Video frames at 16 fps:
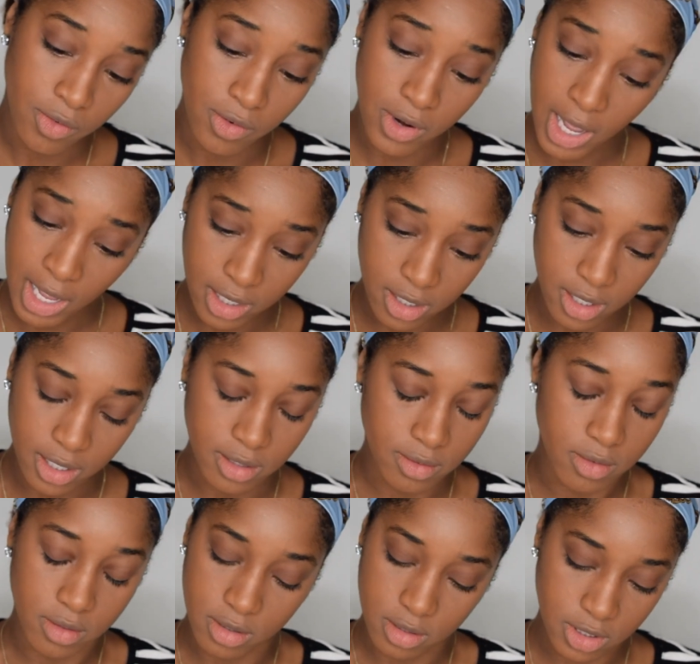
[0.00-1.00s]
Rihanna,
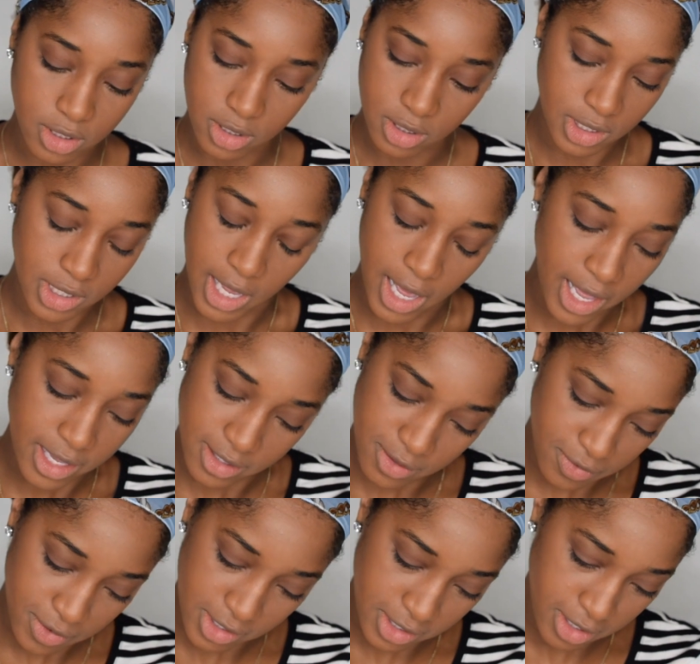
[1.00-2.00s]
she has
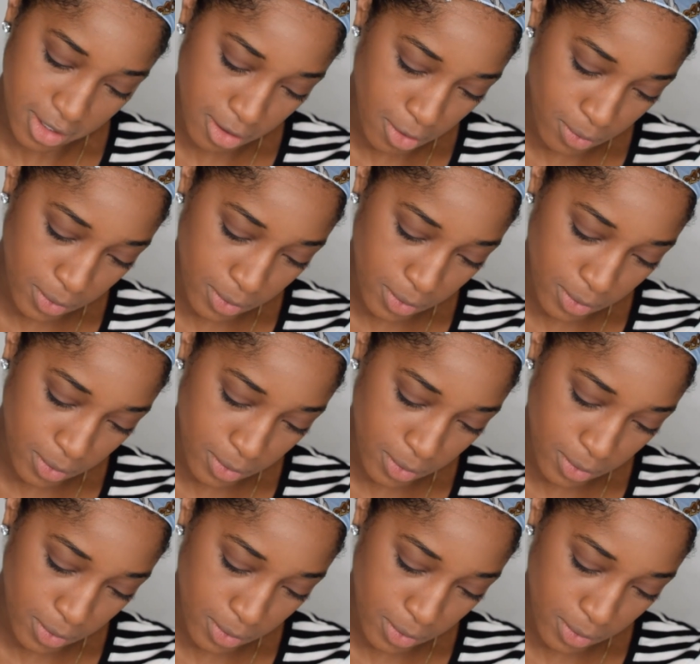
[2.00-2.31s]
the Fenty Glow.